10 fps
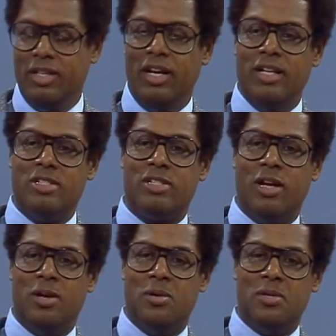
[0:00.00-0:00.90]
And
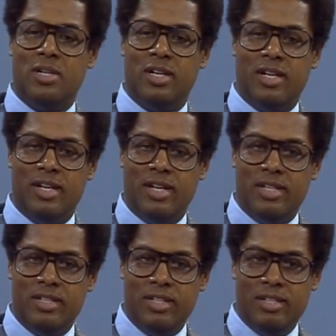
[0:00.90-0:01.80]

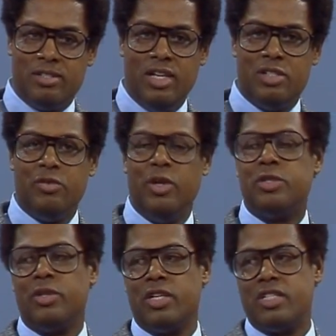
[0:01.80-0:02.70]
so it's
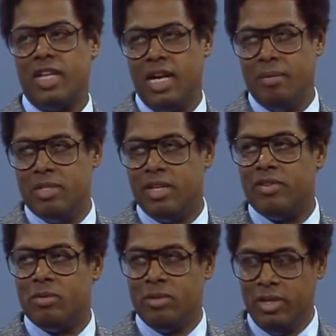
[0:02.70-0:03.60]
virtually the same as if
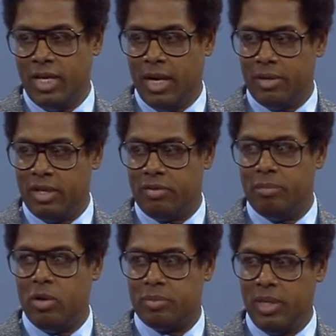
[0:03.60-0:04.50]
it were inherited for
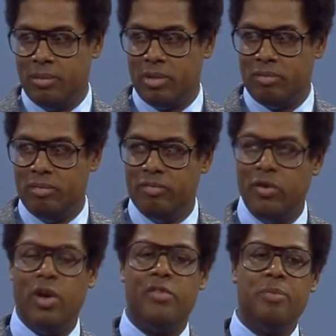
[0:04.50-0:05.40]
most people.
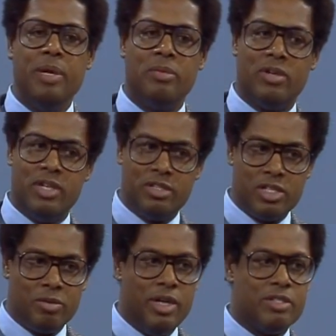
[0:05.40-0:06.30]
Very few people are in
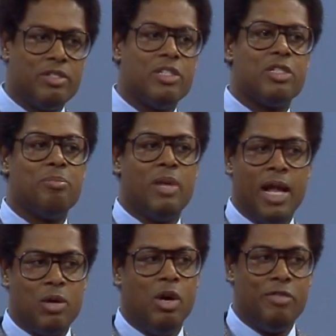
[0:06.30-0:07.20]
situations such as
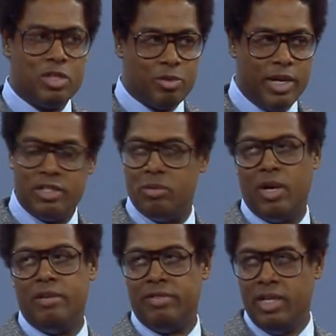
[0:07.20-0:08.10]
black orphans raised in
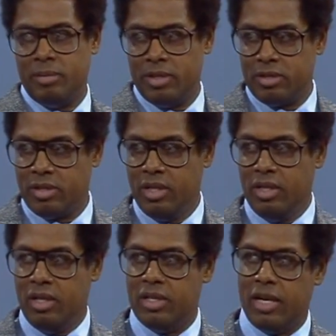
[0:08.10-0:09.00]
white families.
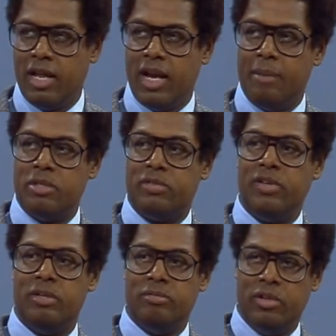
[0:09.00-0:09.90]
That happens
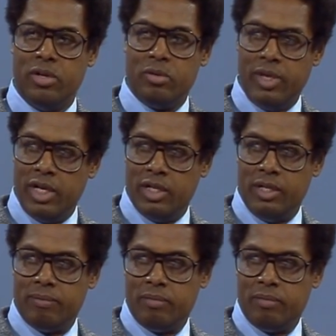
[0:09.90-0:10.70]
very rarely.